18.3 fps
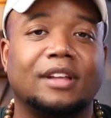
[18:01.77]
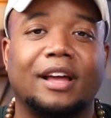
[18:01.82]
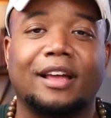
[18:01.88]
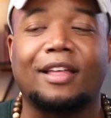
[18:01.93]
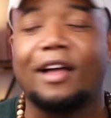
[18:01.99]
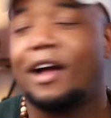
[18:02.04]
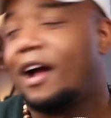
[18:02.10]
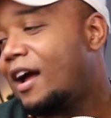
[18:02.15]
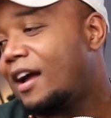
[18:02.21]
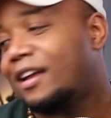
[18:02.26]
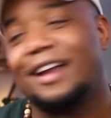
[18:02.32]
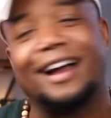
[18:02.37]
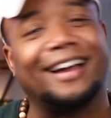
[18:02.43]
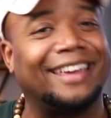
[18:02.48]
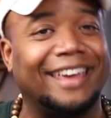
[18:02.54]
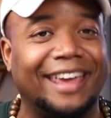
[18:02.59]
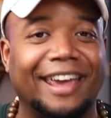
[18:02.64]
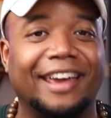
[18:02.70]
Like I
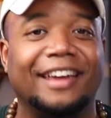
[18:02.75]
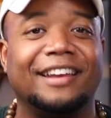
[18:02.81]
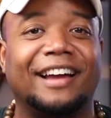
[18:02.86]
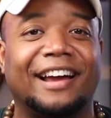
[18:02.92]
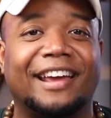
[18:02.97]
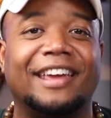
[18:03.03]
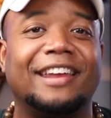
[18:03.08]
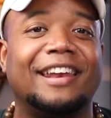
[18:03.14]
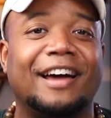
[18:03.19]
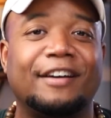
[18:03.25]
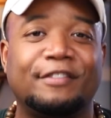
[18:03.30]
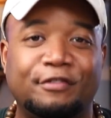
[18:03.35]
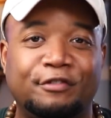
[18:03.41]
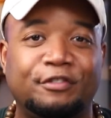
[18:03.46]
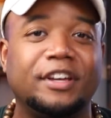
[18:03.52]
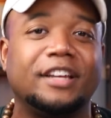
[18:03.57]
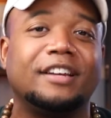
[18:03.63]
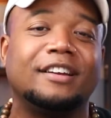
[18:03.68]
cannot
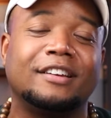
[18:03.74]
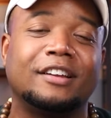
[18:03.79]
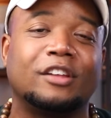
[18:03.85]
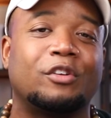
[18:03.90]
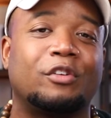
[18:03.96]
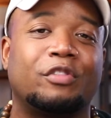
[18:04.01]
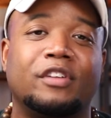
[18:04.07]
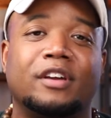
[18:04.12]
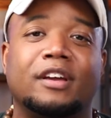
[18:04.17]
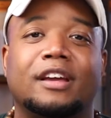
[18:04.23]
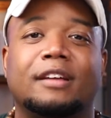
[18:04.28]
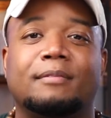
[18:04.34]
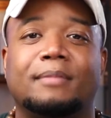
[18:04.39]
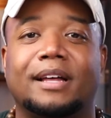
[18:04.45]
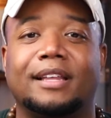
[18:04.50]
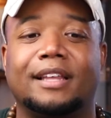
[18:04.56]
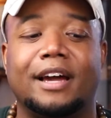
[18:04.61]
fit another thing in my